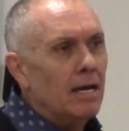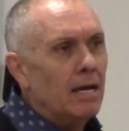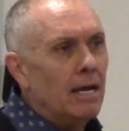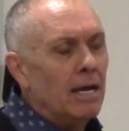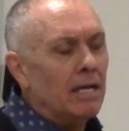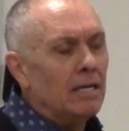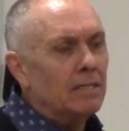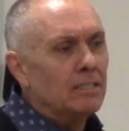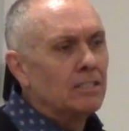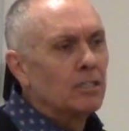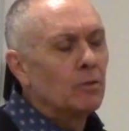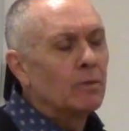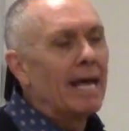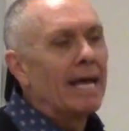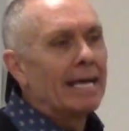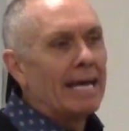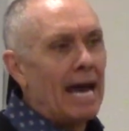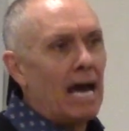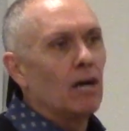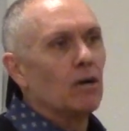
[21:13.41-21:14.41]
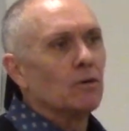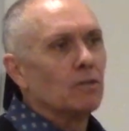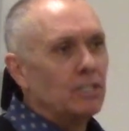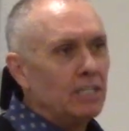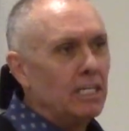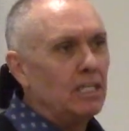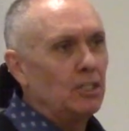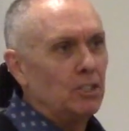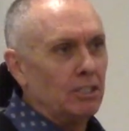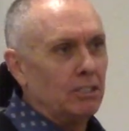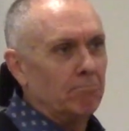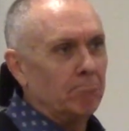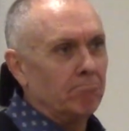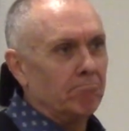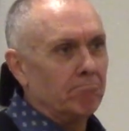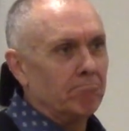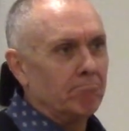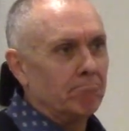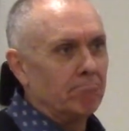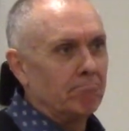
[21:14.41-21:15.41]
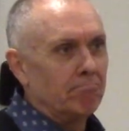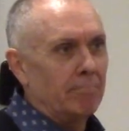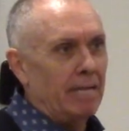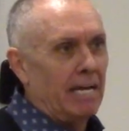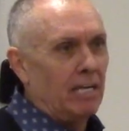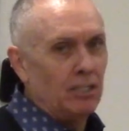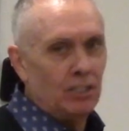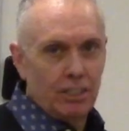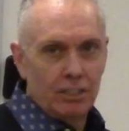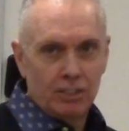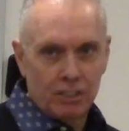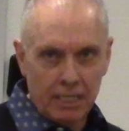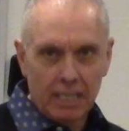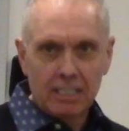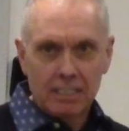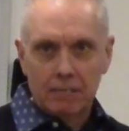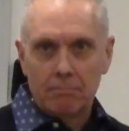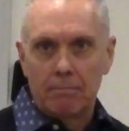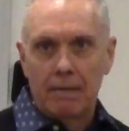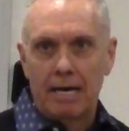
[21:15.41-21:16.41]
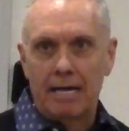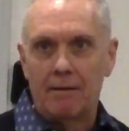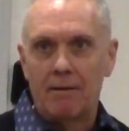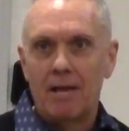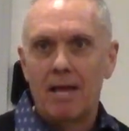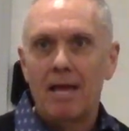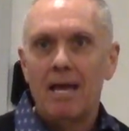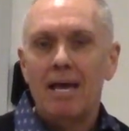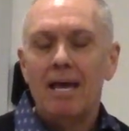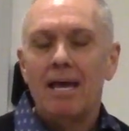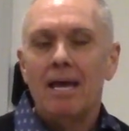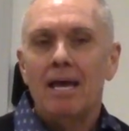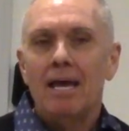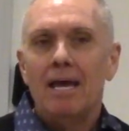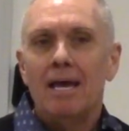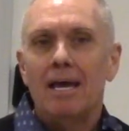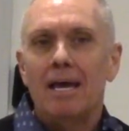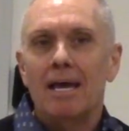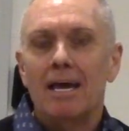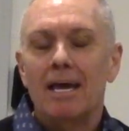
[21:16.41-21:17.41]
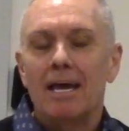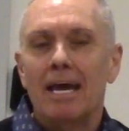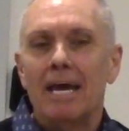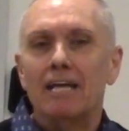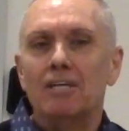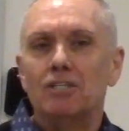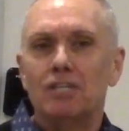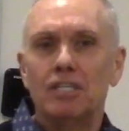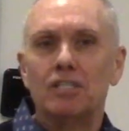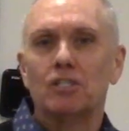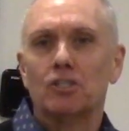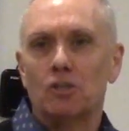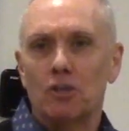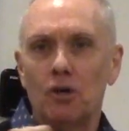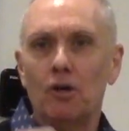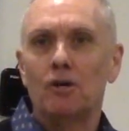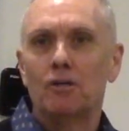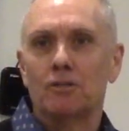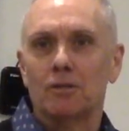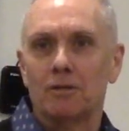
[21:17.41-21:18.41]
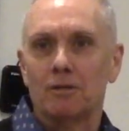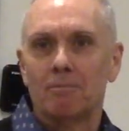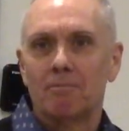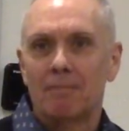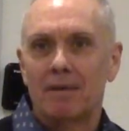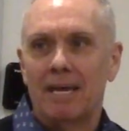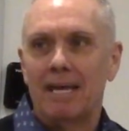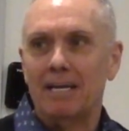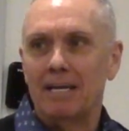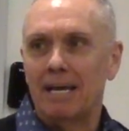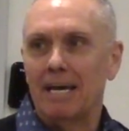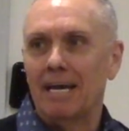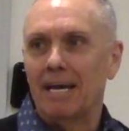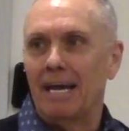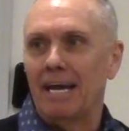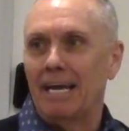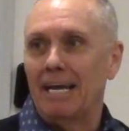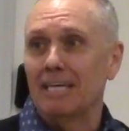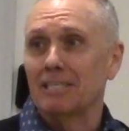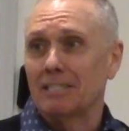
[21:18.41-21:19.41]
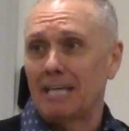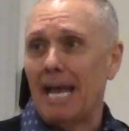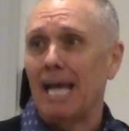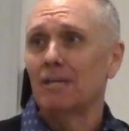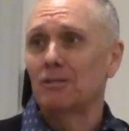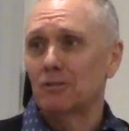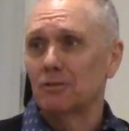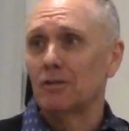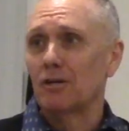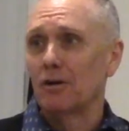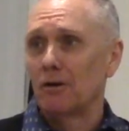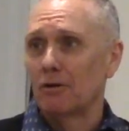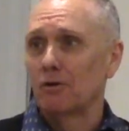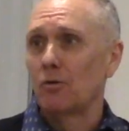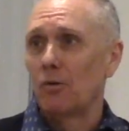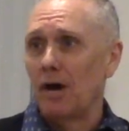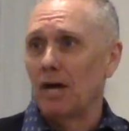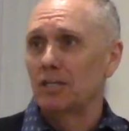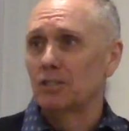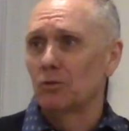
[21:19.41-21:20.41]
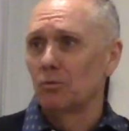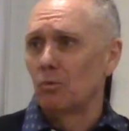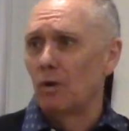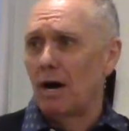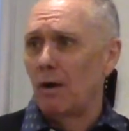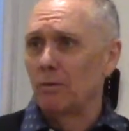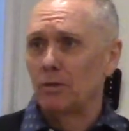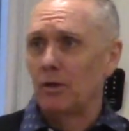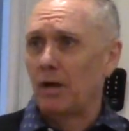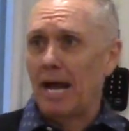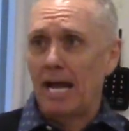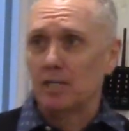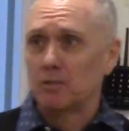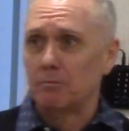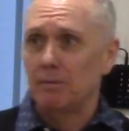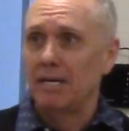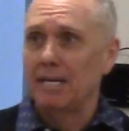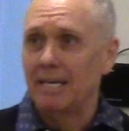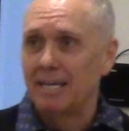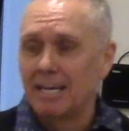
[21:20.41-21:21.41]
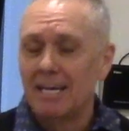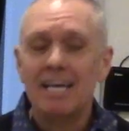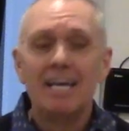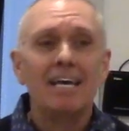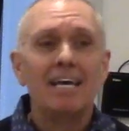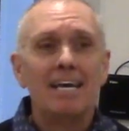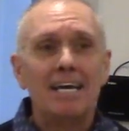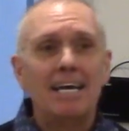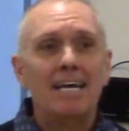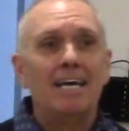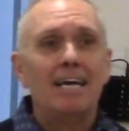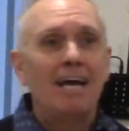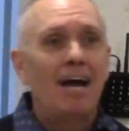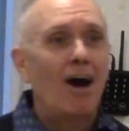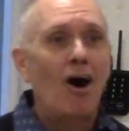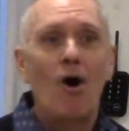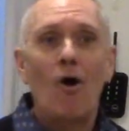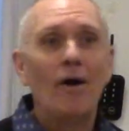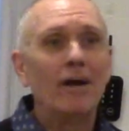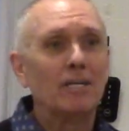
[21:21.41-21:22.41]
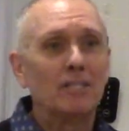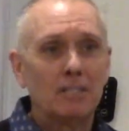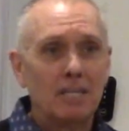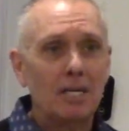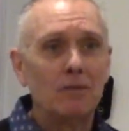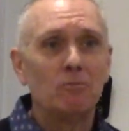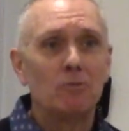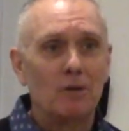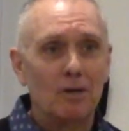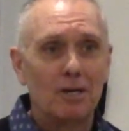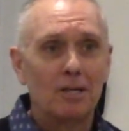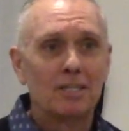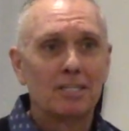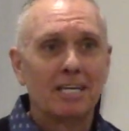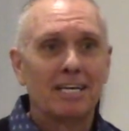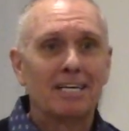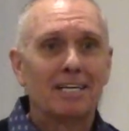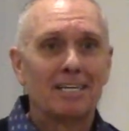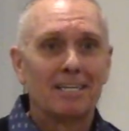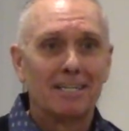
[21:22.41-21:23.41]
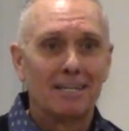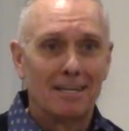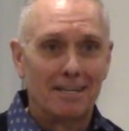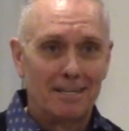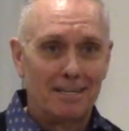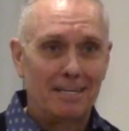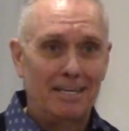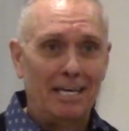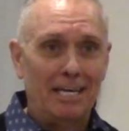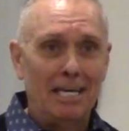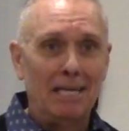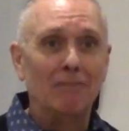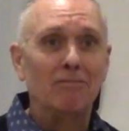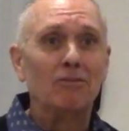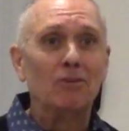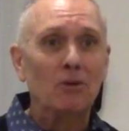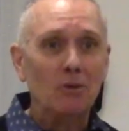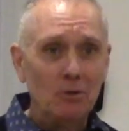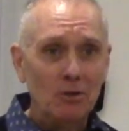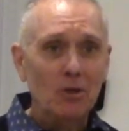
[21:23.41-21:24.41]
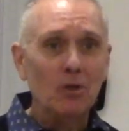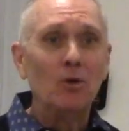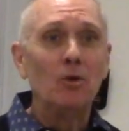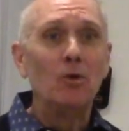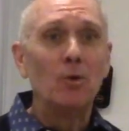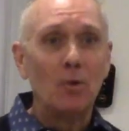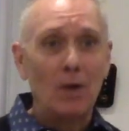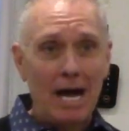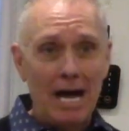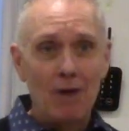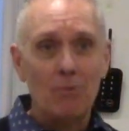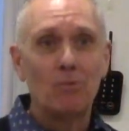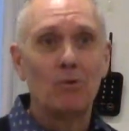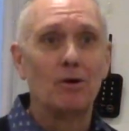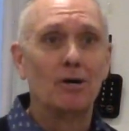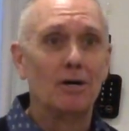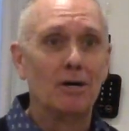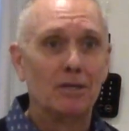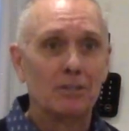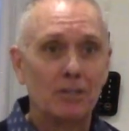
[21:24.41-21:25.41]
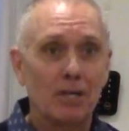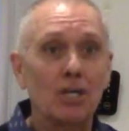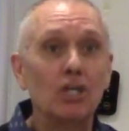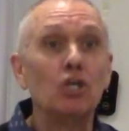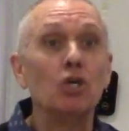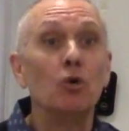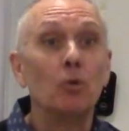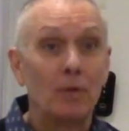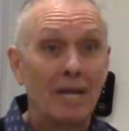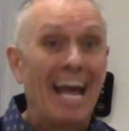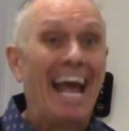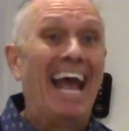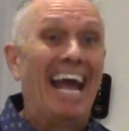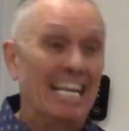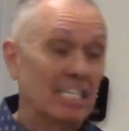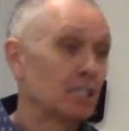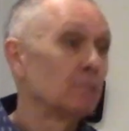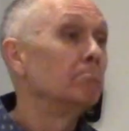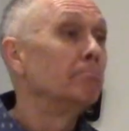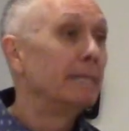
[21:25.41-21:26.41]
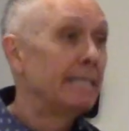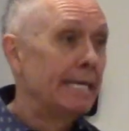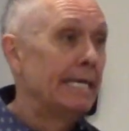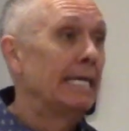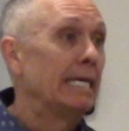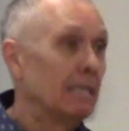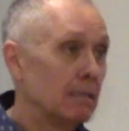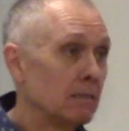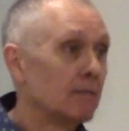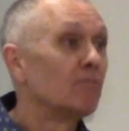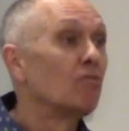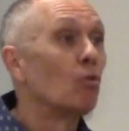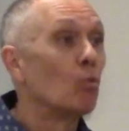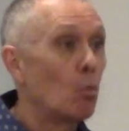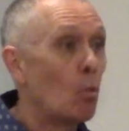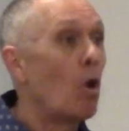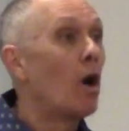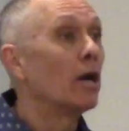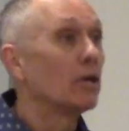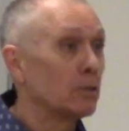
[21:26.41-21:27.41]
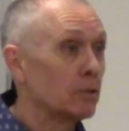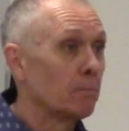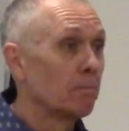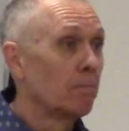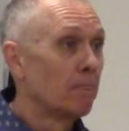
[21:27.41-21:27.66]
And so that got her attention. And she said something And Jesus hooked her. his answer to her question, why would you ask me? All he said was, if you knew who I was, you would ask me for water.